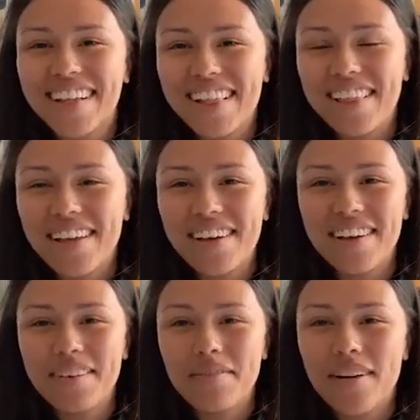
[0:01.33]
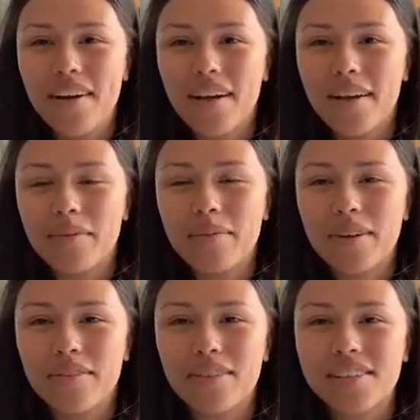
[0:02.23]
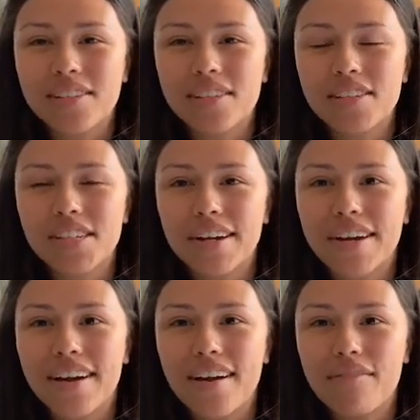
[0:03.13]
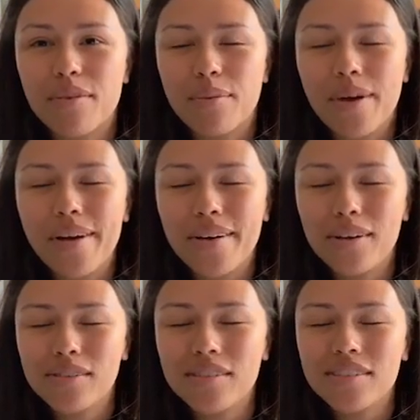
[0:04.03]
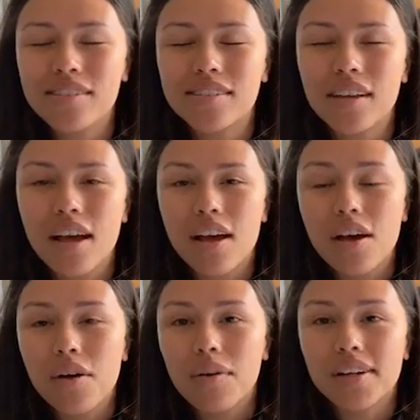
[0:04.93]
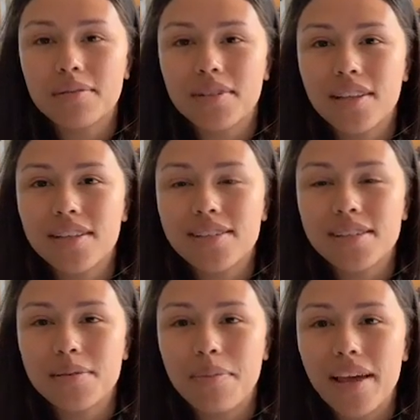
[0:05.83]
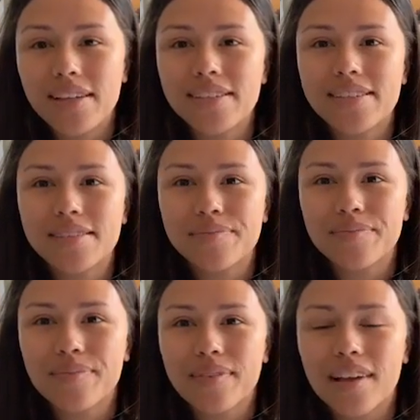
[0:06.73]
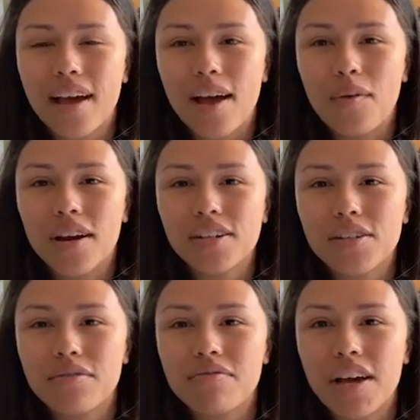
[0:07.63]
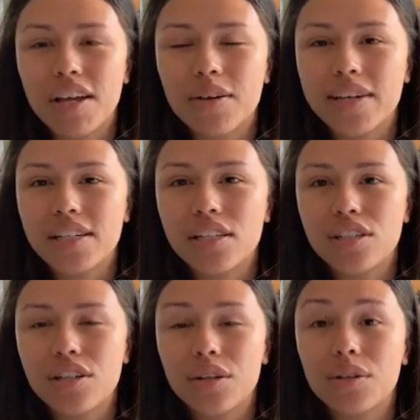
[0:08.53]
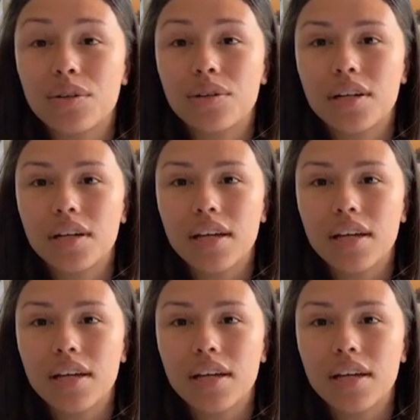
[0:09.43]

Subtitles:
Hello, welcome, beautiful sister of the rose. Welcome to this space. I wanted to invite you into